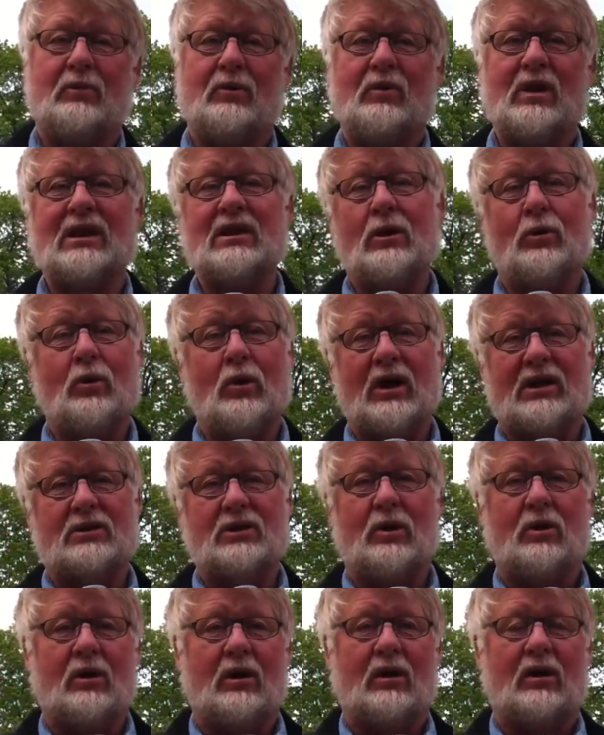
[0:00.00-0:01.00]
We know
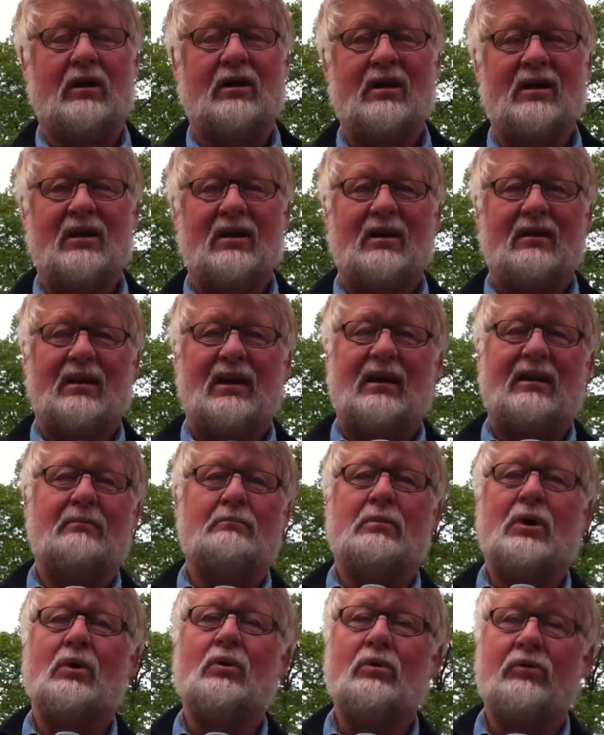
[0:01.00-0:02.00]
it all
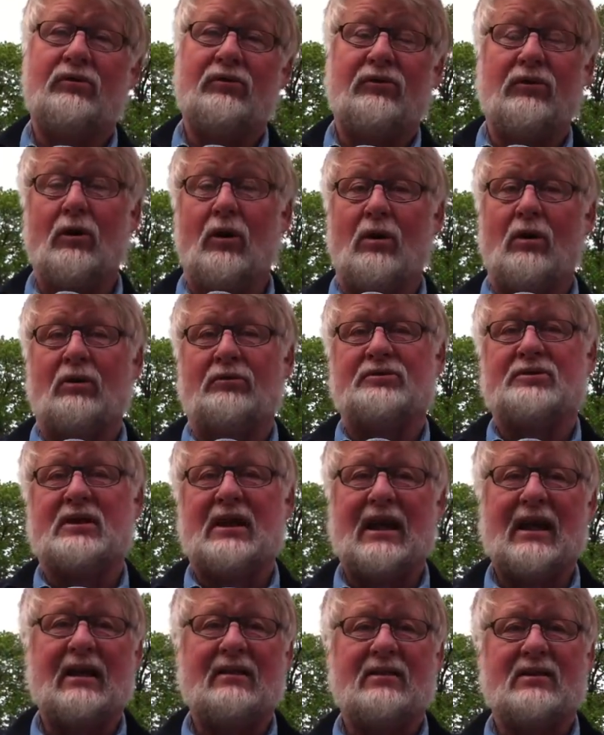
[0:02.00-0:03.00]
in both north
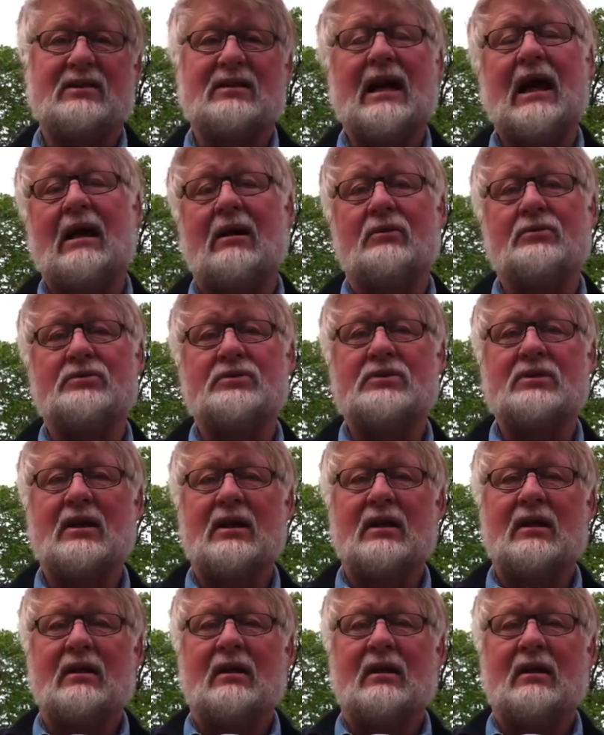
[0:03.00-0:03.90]
and south.